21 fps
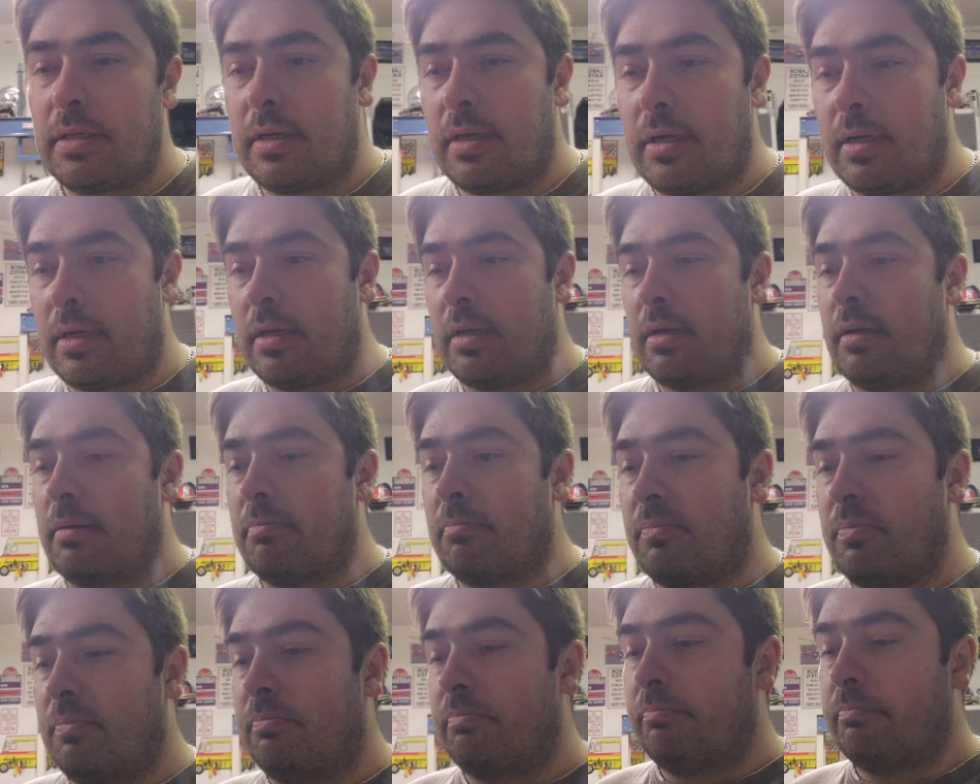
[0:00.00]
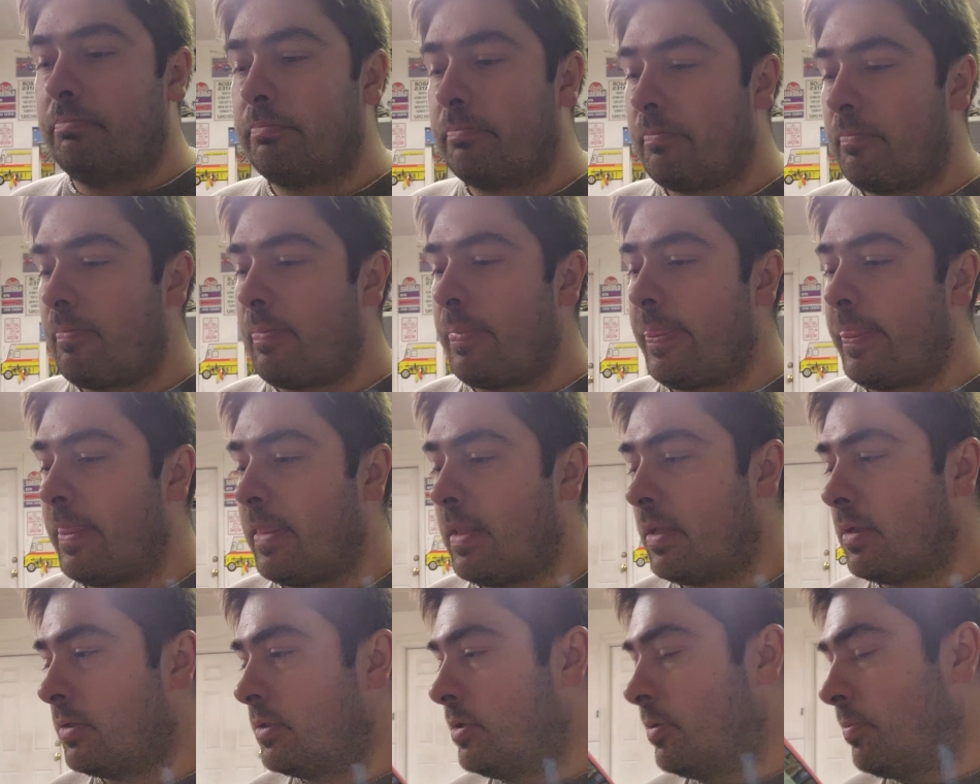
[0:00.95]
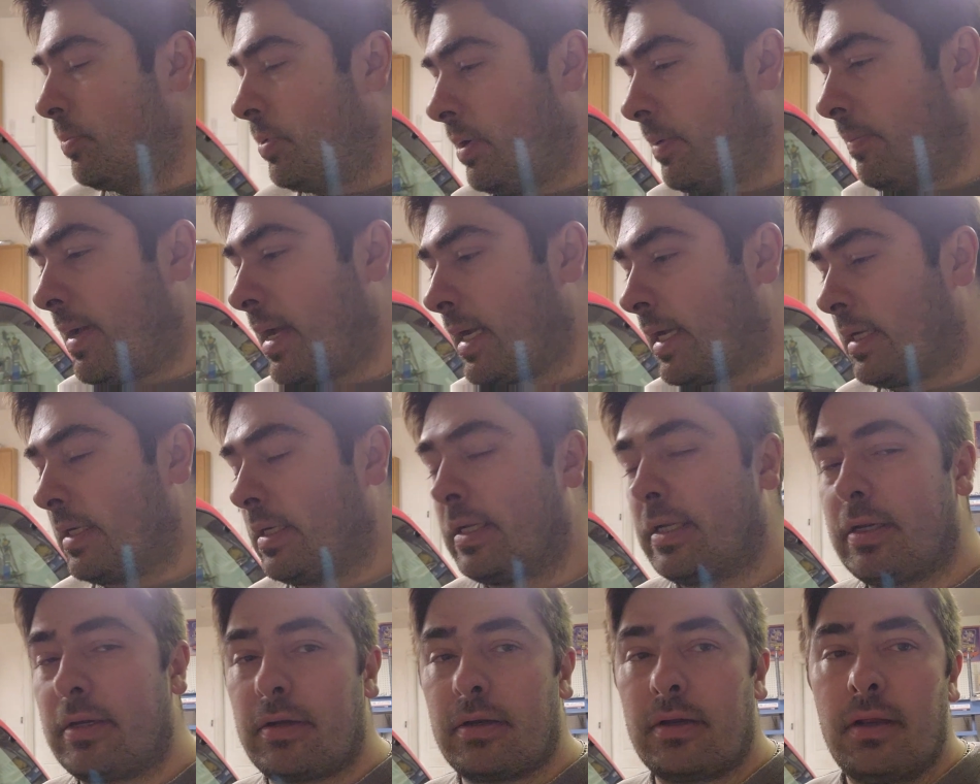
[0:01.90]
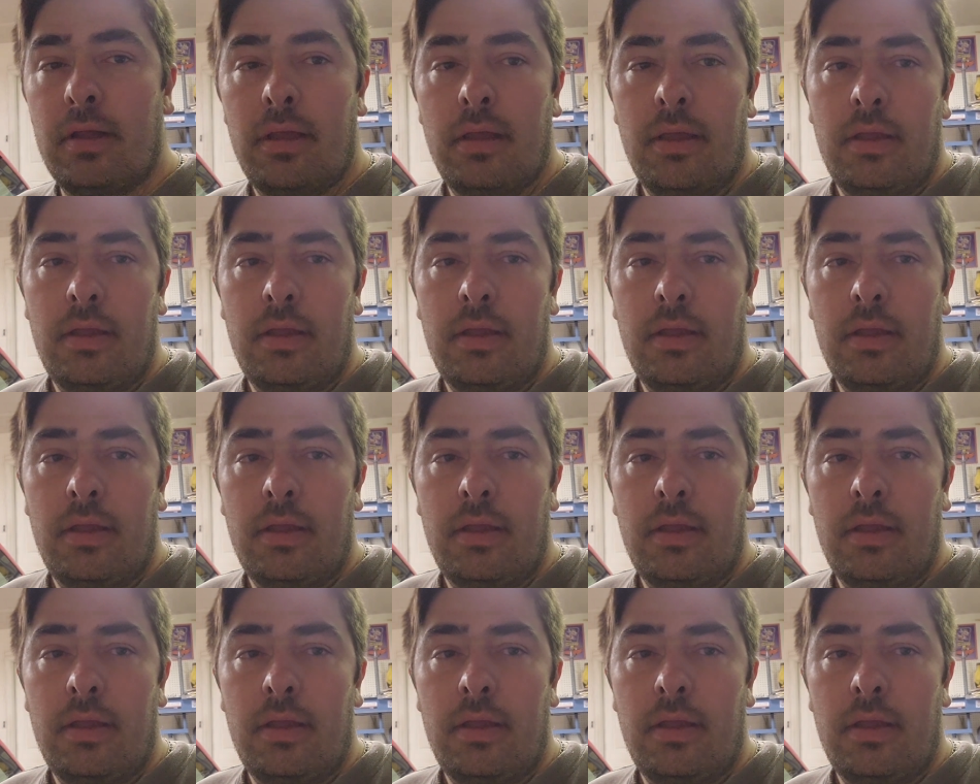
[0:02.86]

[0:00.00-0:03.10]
to put back in here.